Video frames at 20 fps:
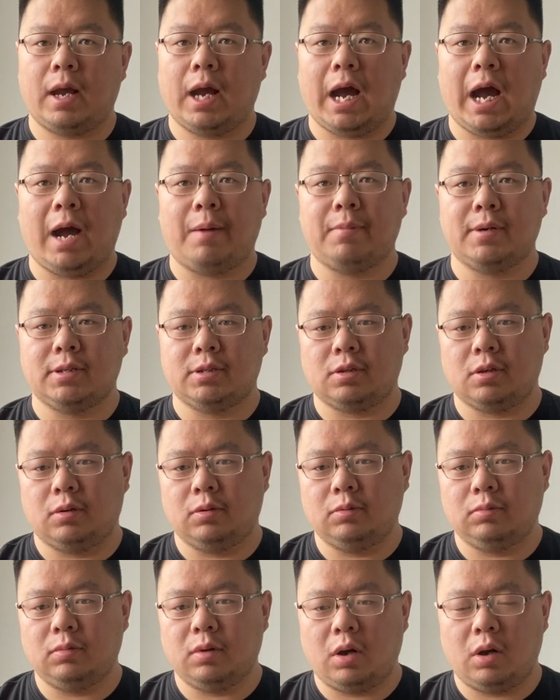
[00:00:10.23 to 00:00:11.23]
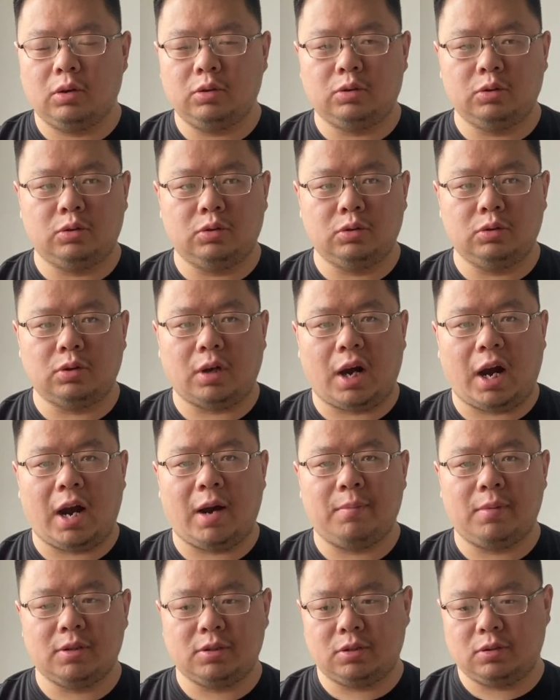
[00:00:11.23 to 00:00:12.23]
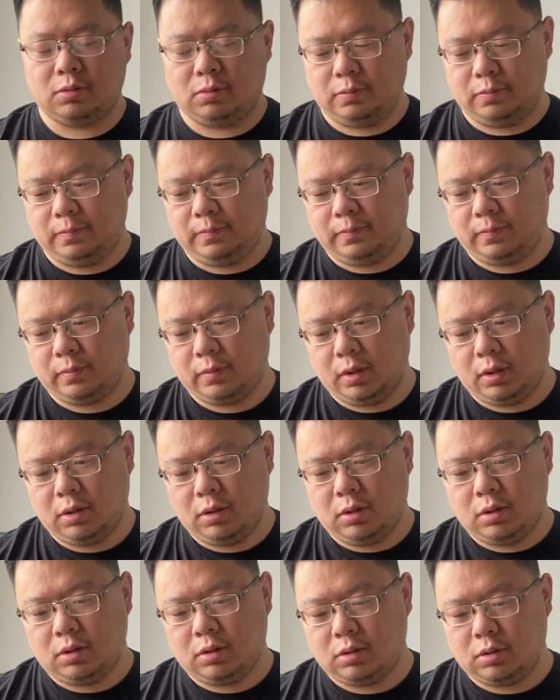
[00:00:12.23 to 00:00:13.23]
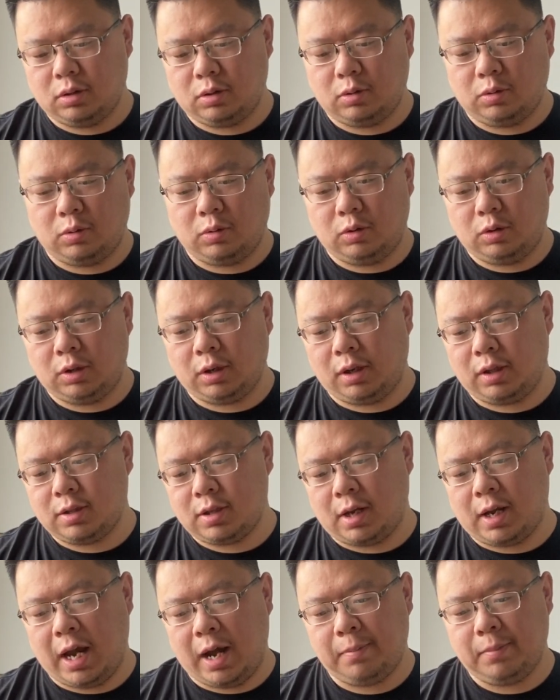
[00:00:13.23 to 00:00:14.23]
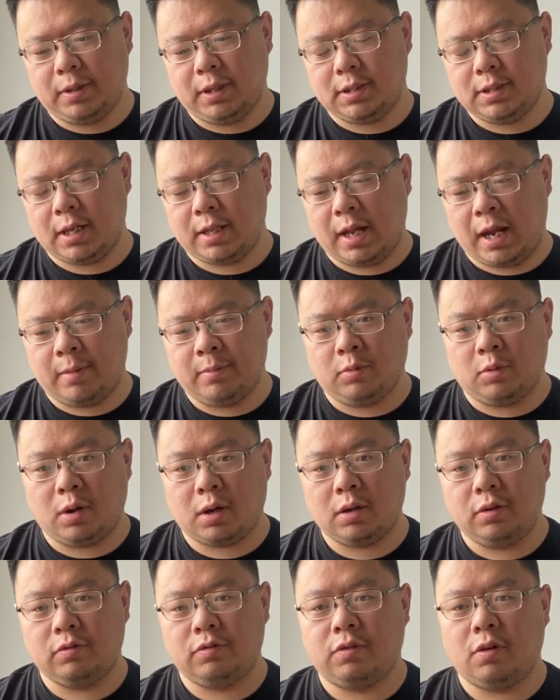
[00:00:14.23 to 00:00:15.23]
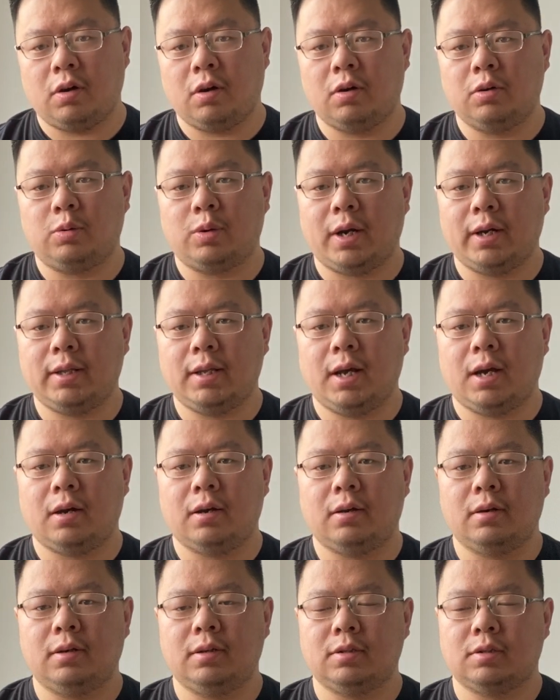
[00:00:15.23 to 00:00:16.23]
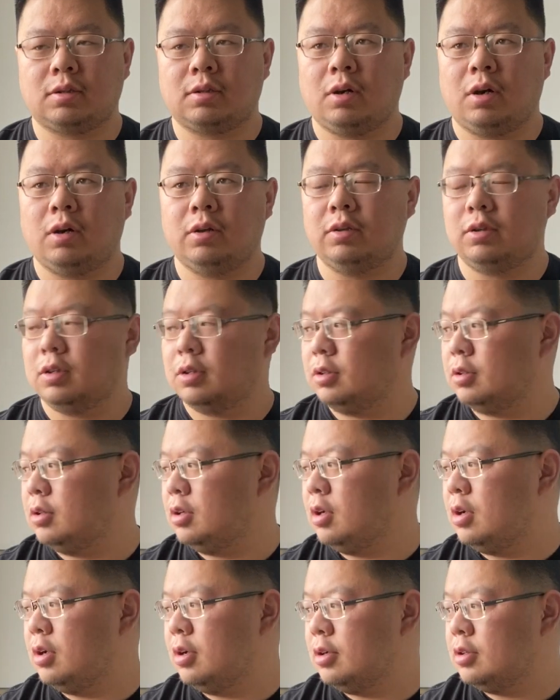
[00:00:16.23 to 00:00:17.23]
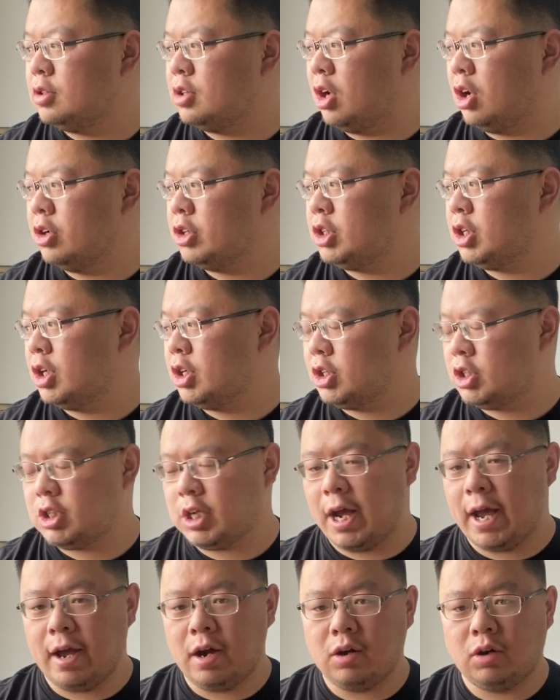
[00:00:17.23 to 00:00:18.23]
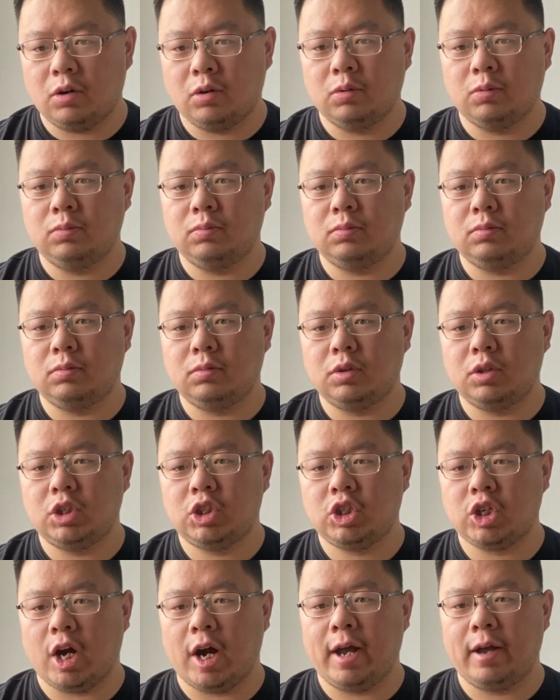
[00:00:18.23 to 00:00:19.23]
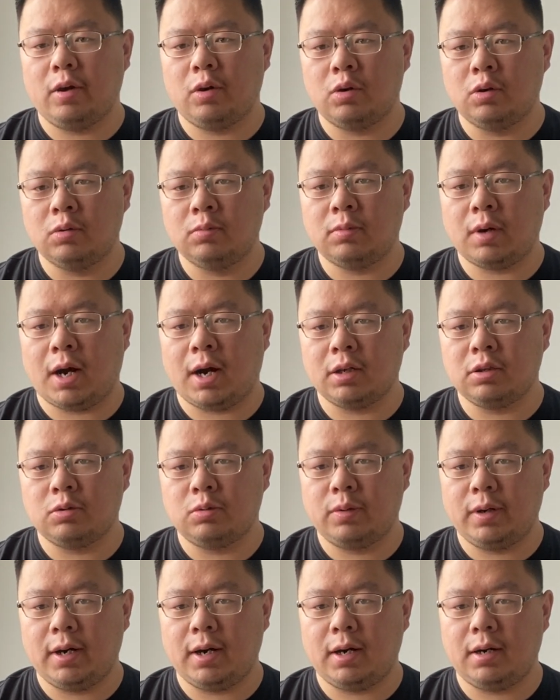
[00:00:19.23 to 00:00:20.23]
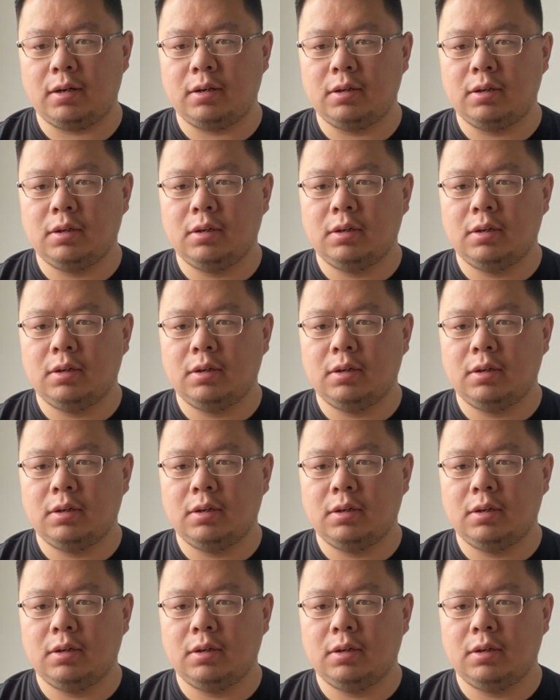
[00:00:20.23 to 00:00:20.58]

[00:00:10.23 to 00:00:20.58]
Amazon, how to do Amazon. So the company that I'm working for right now is called Caoxian Shine Home Outerwear.